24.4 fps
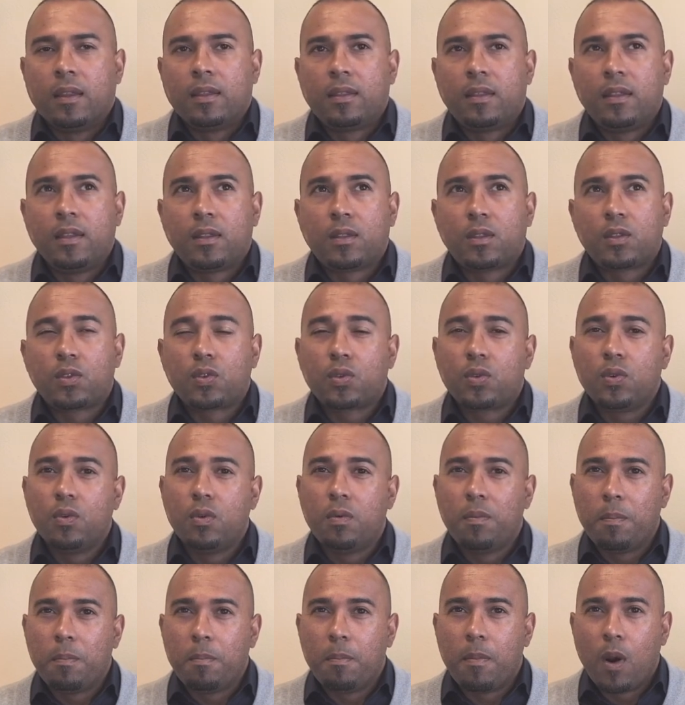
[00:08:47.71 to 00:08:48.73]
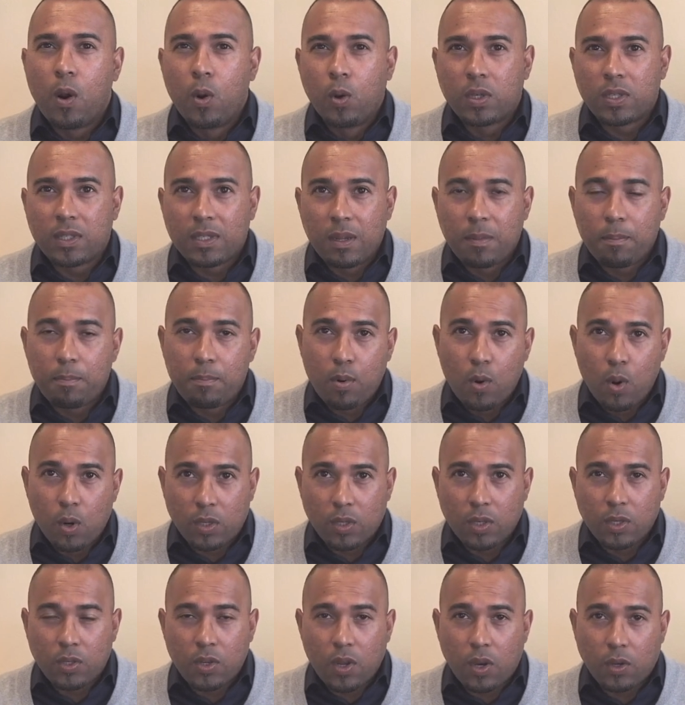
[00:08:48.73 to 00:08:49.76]
The two most
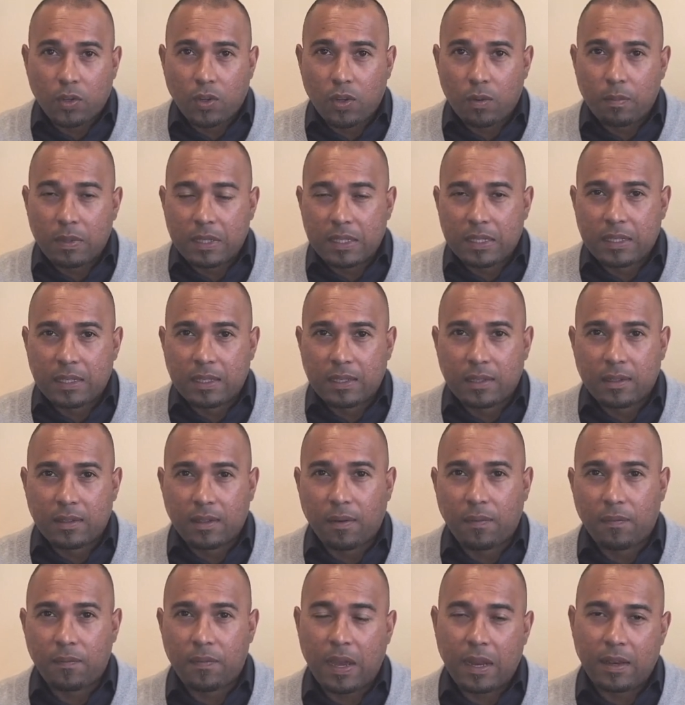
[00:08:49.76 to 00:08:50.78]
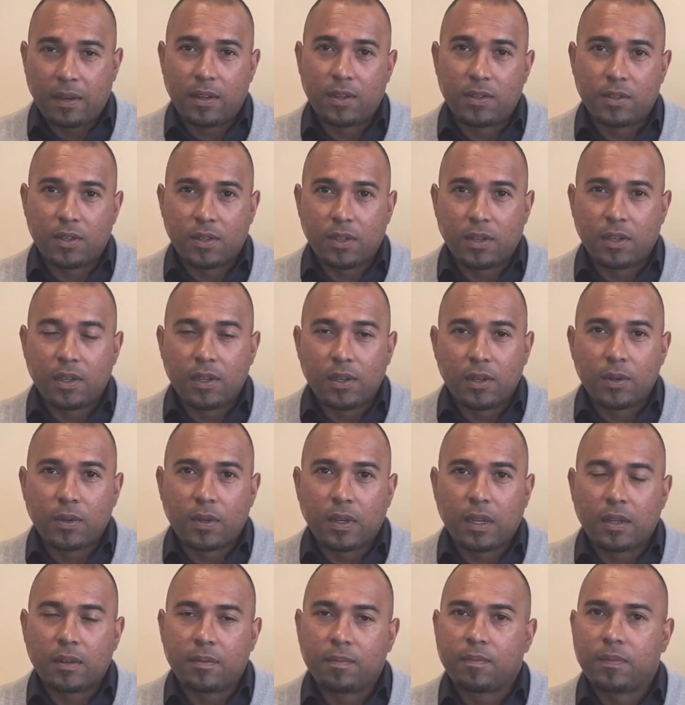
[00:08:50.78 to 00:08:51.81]
important documents that funders are going to look
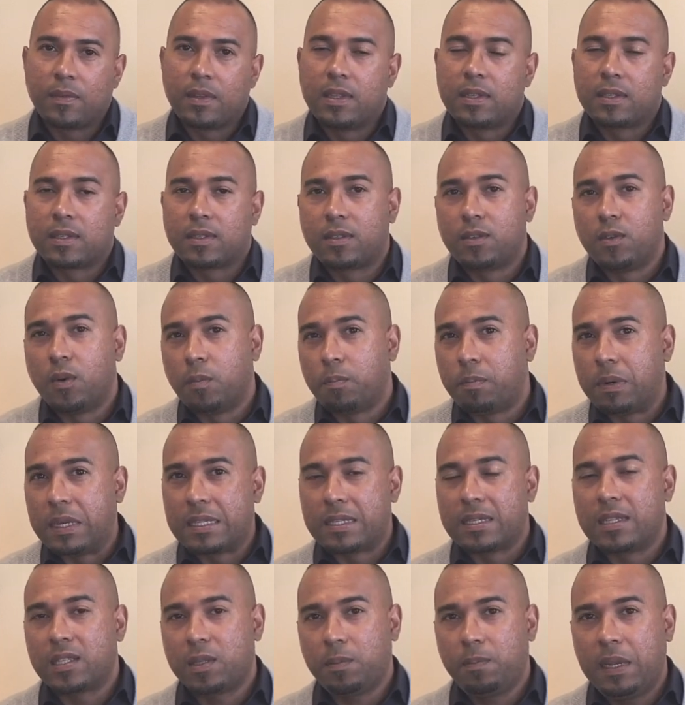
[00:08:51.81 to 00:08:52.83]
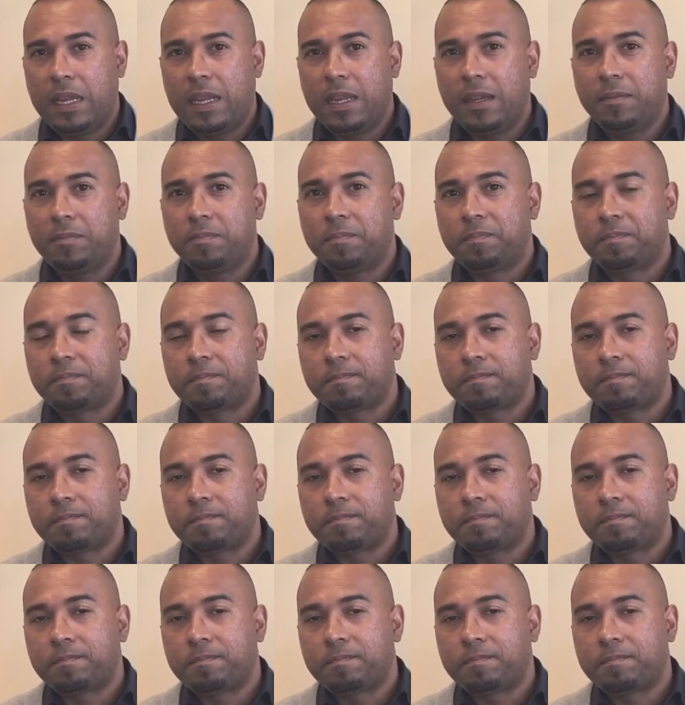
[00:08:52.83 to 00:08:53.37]
at is your business plan